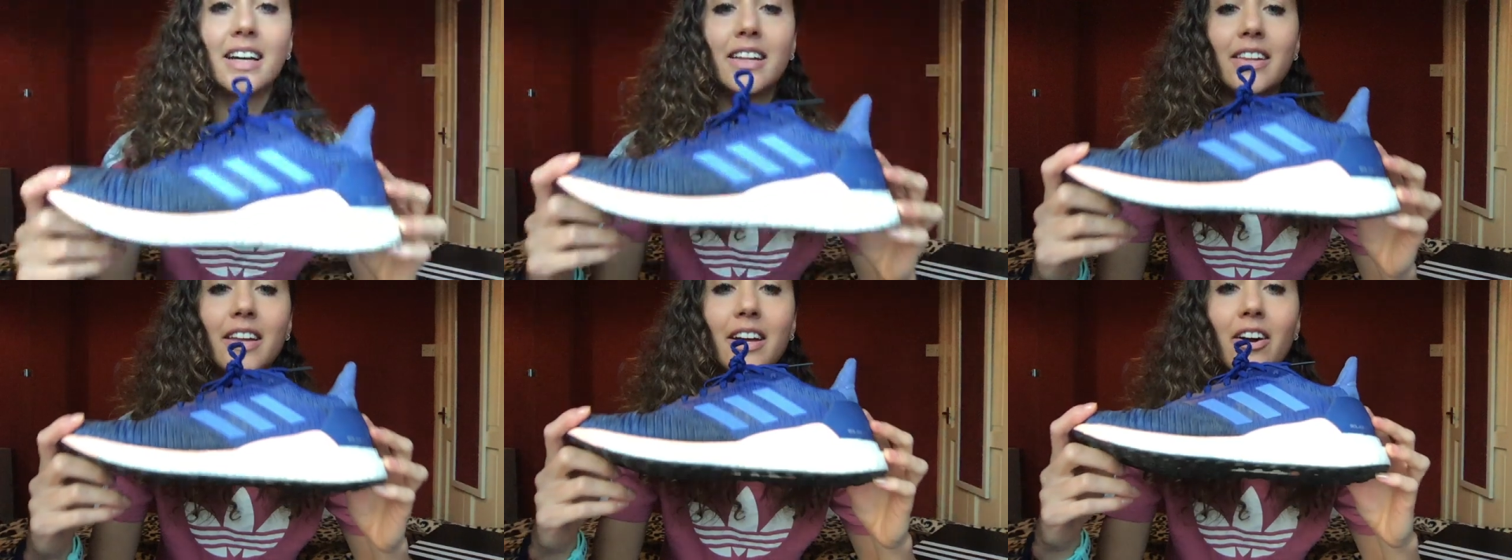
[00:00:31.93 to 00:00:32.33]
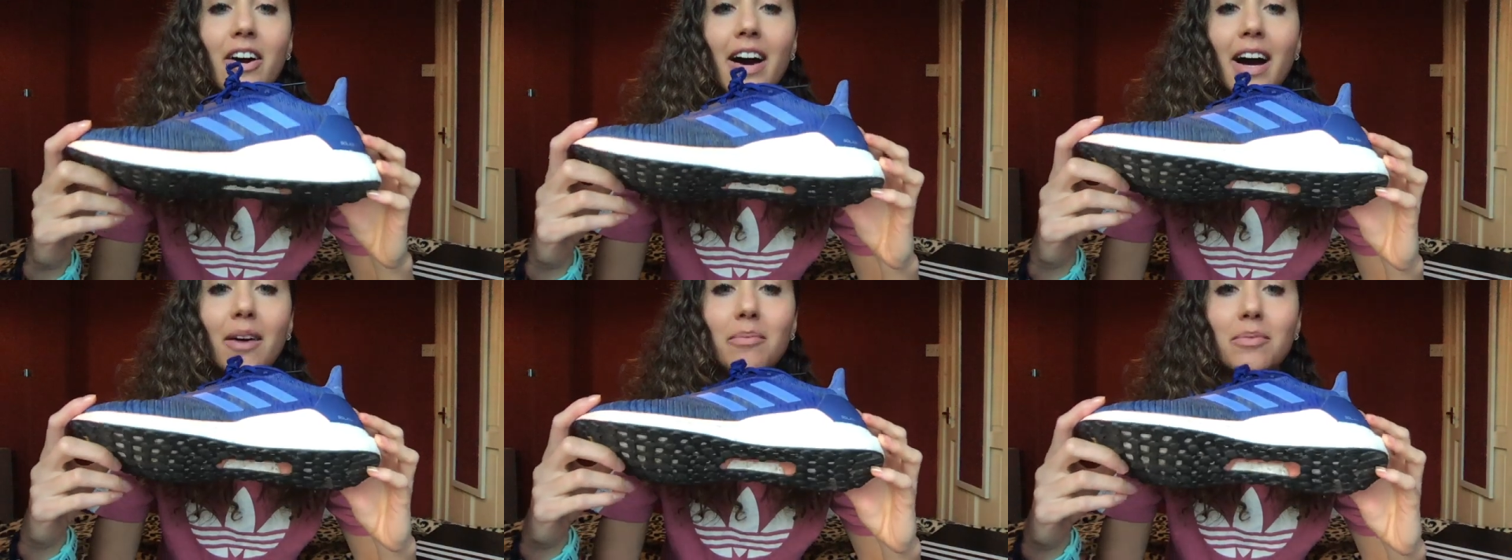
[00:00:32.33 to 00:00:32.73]
They are
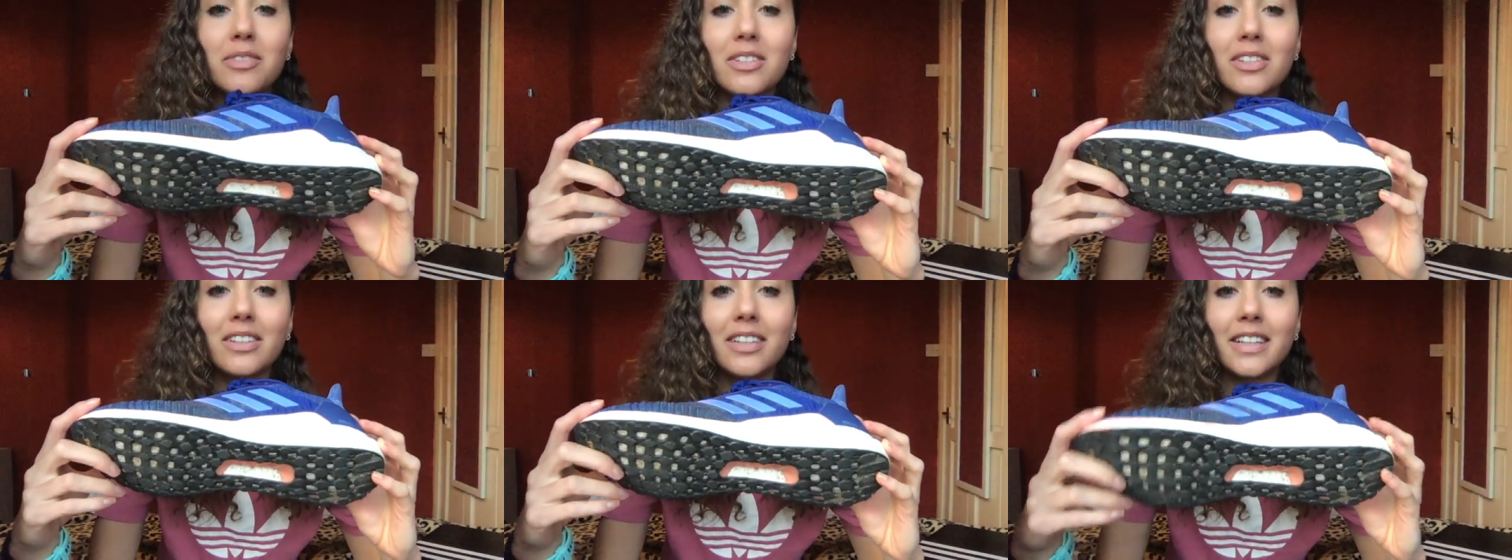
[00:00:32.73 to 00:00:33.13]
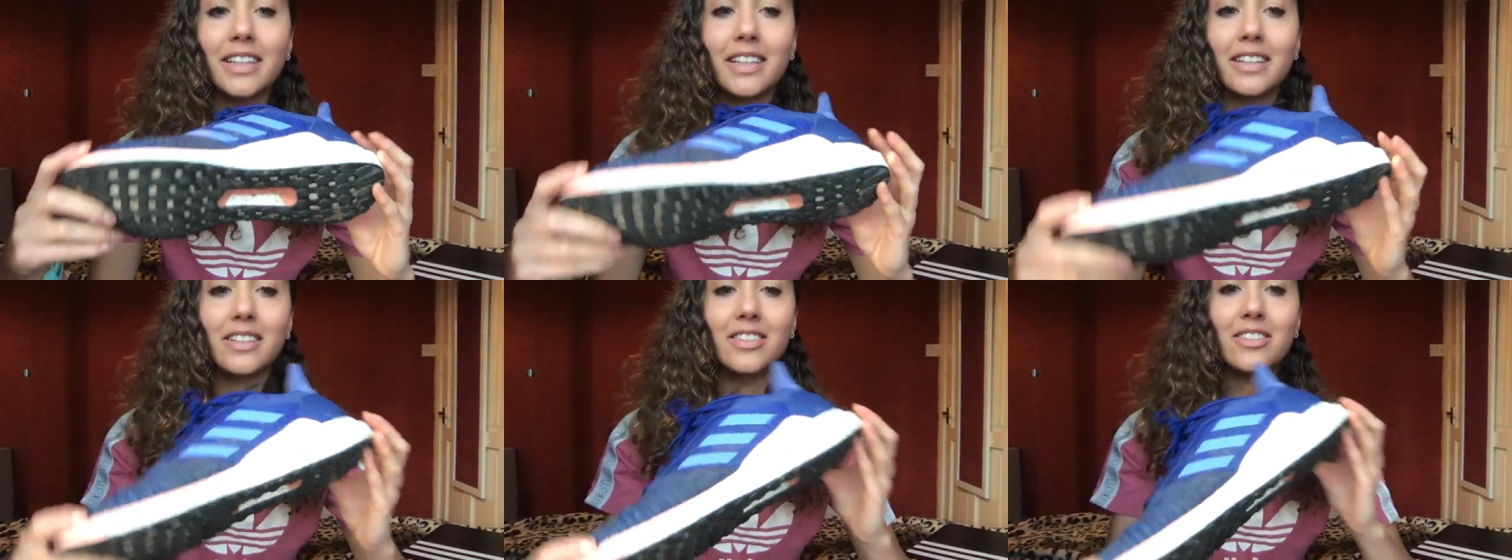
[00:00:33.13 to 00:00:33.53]

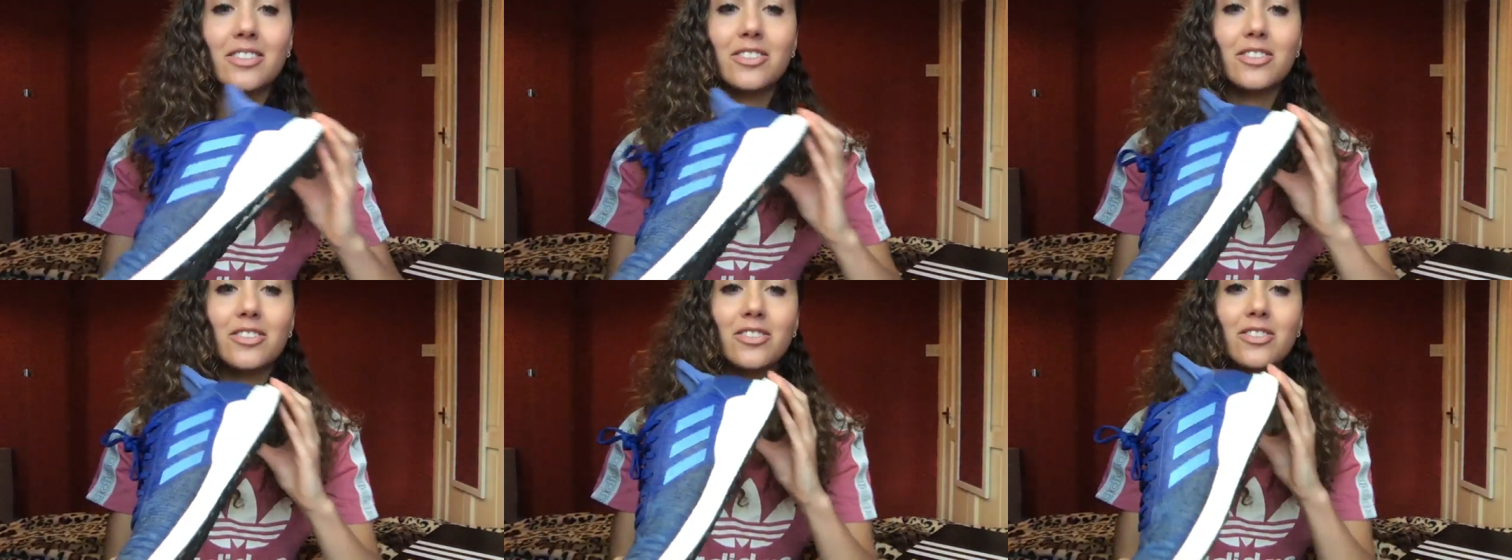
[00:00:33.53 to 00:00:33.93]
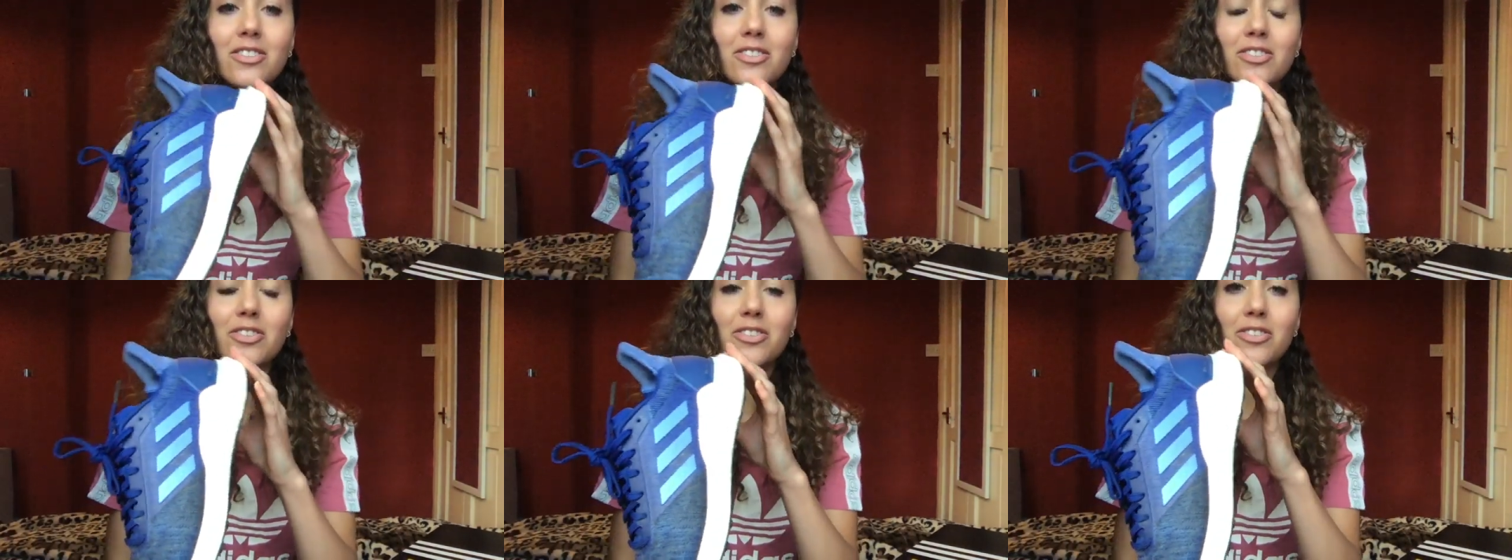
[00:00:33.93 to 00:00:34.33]
absolutely
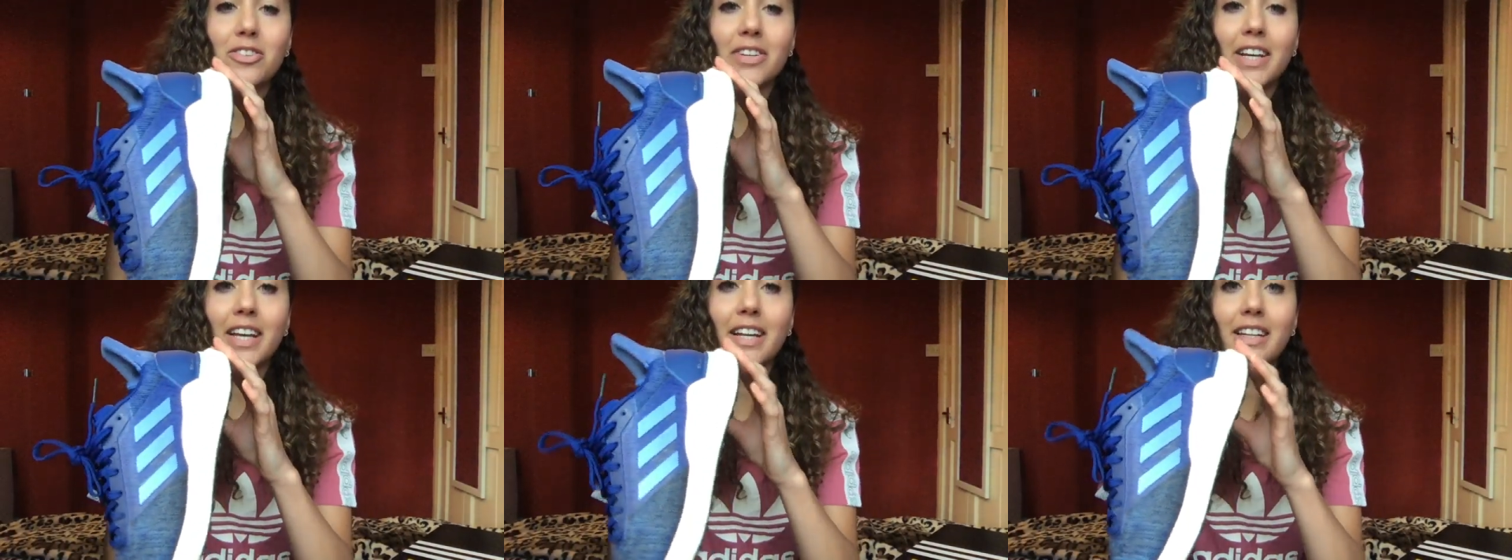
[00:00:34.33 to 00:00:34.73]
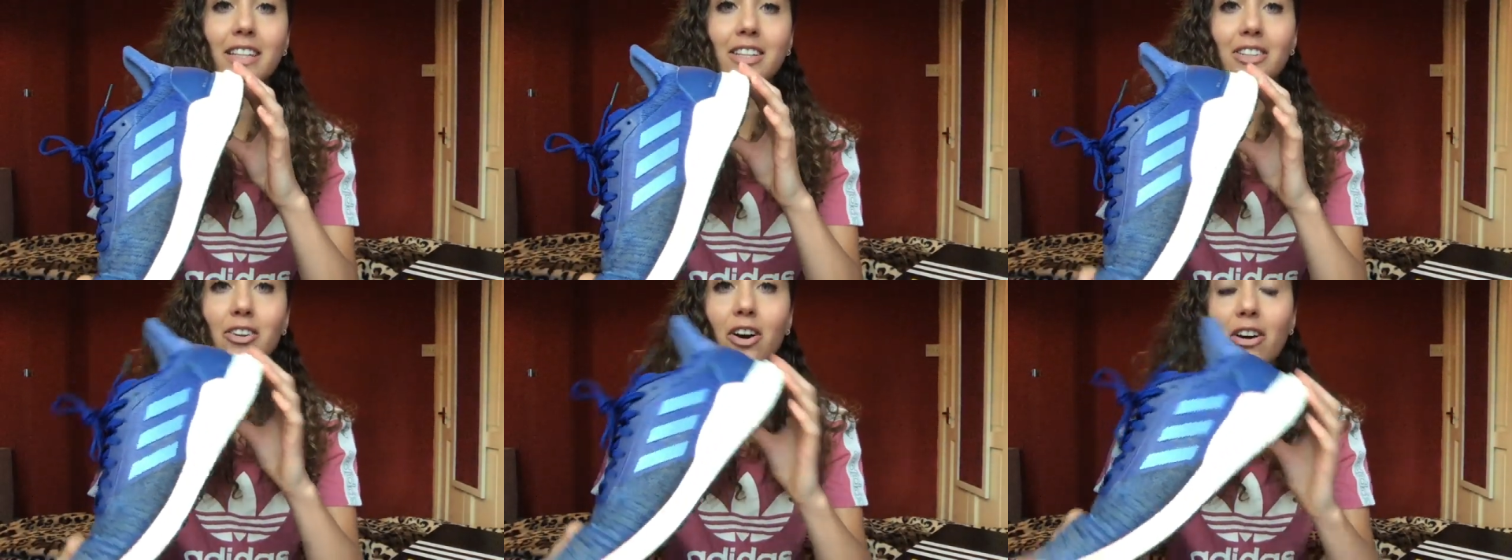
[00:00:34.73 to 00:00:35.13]
stunning.
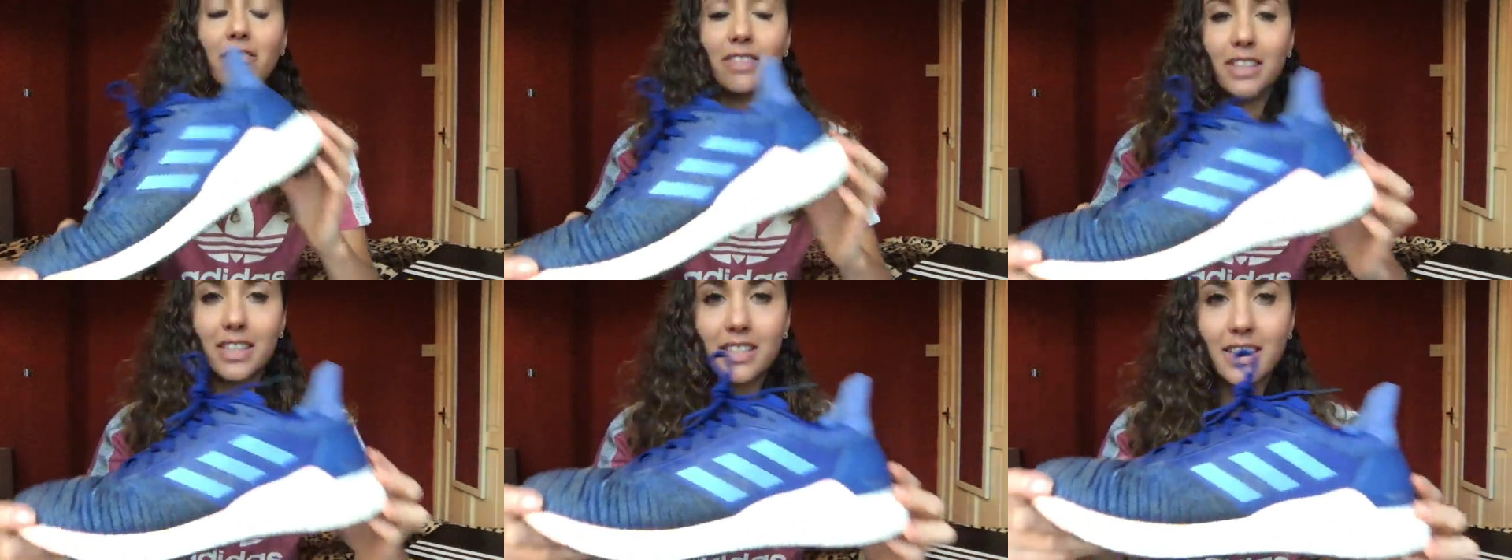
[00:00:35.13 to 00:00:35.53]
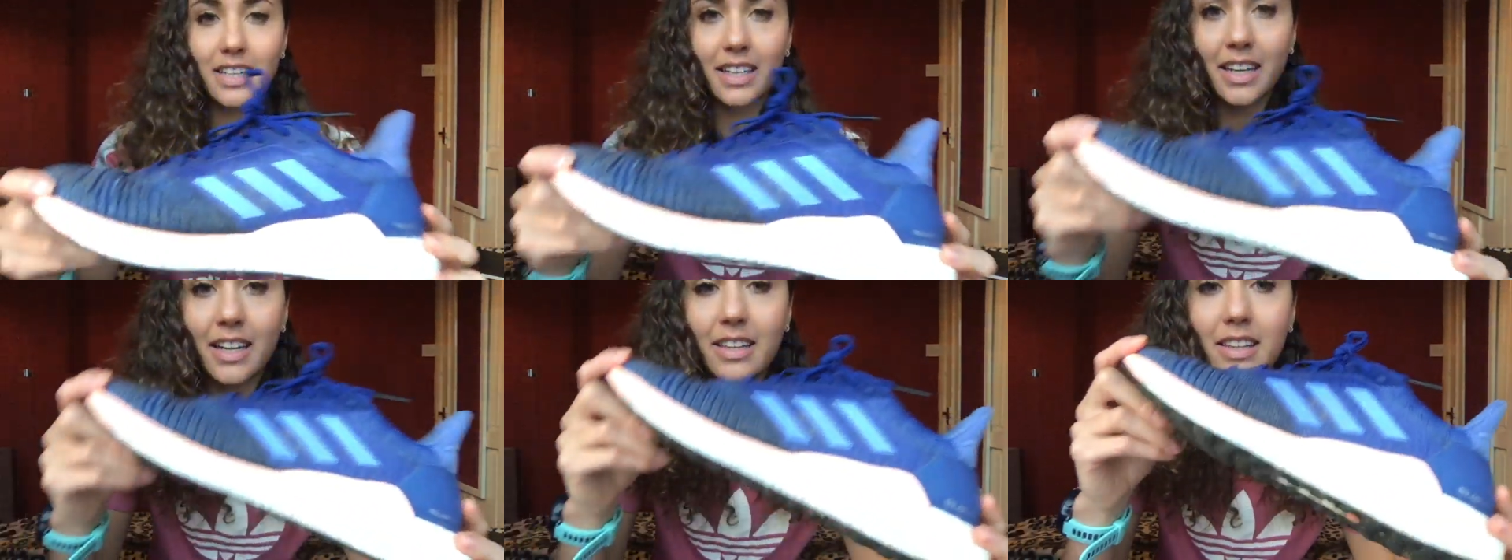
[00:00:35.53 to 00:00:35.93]
You can't really
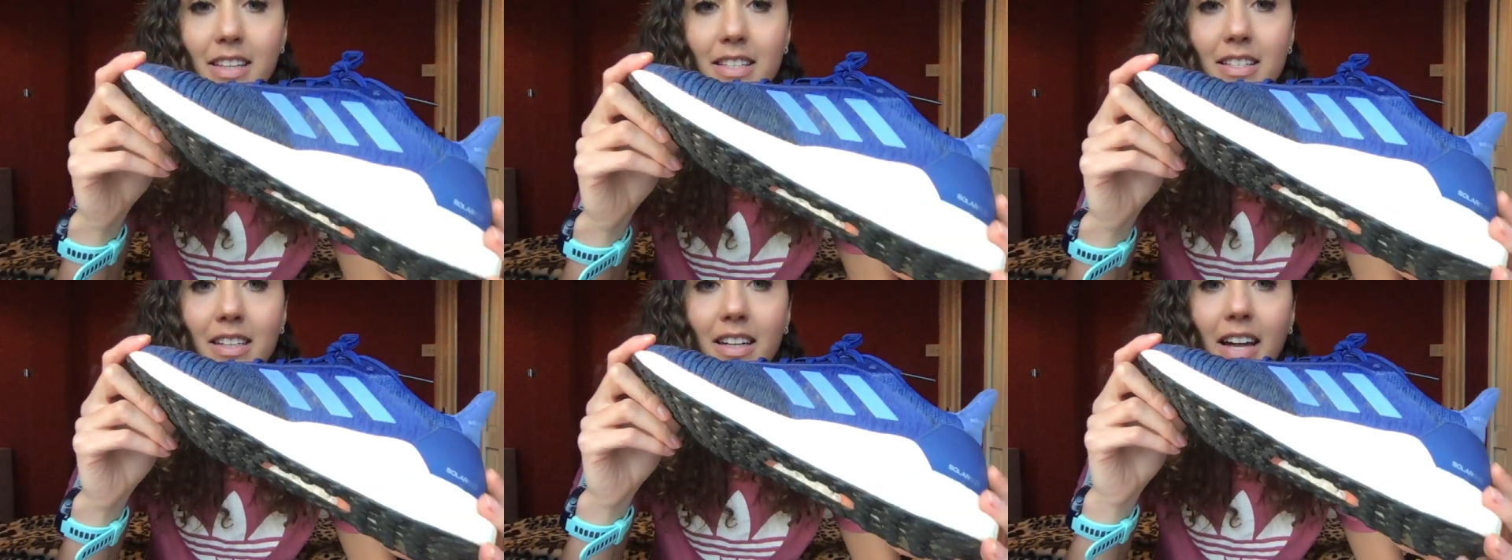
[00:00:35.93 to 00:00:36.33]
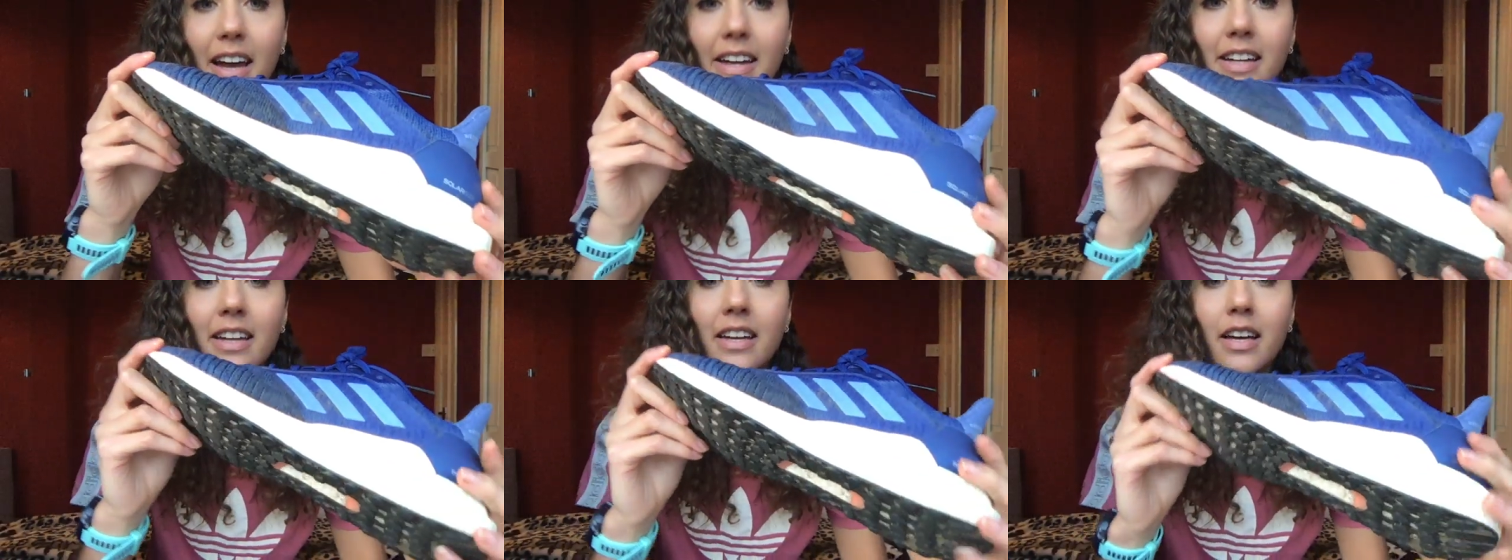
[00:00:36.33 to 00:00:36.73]
see in this light.